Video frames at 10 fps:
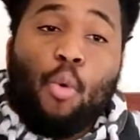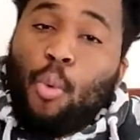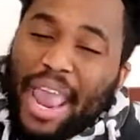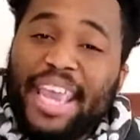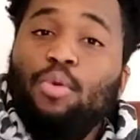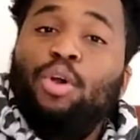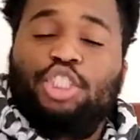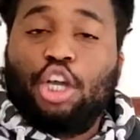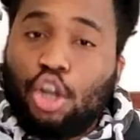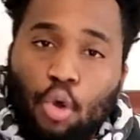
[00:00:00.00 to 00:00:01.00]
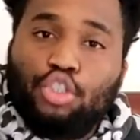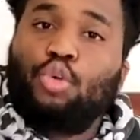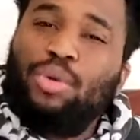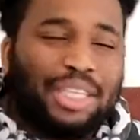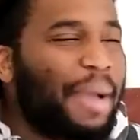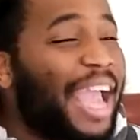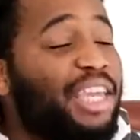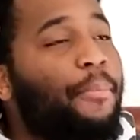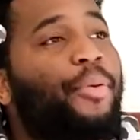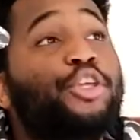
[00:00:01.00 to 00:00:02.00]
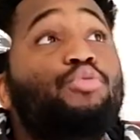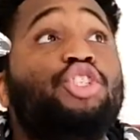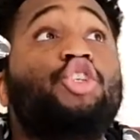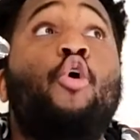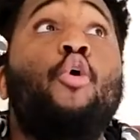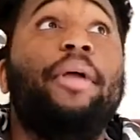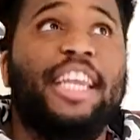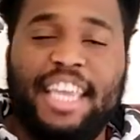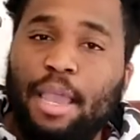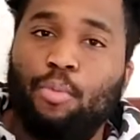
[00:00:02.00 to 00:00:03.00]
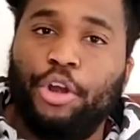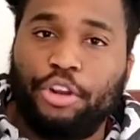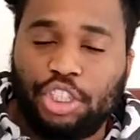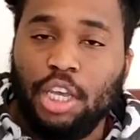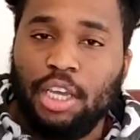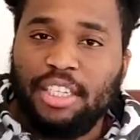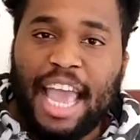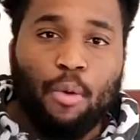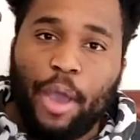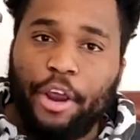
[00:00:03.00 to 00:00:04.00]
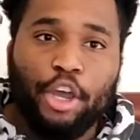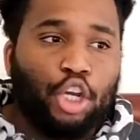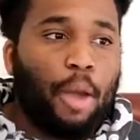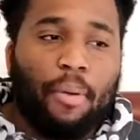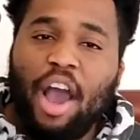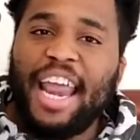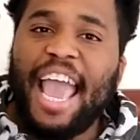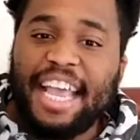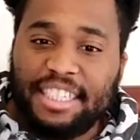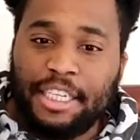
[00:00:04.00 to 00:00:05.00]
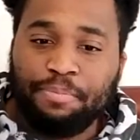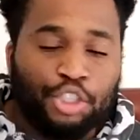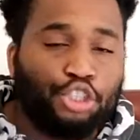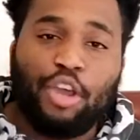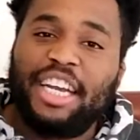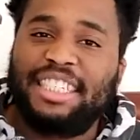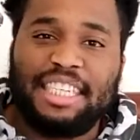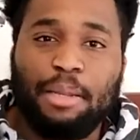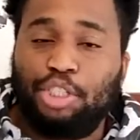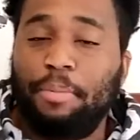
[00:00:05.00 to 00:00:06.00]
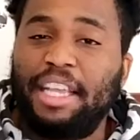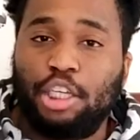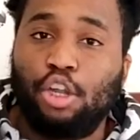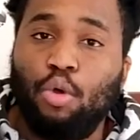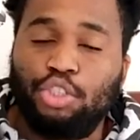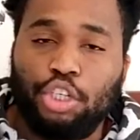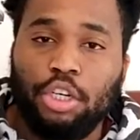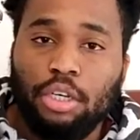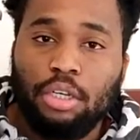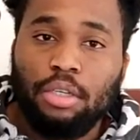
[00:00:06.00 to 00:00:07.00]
Wade was the closer with him. I can bring you so many game winners that where LeBron has it, they're trying to establish him as a closer,